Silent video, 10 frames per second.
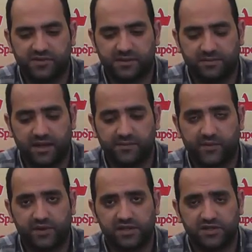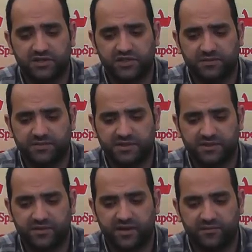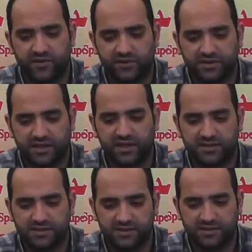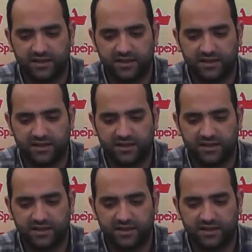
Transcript: sublime relationships that merits God's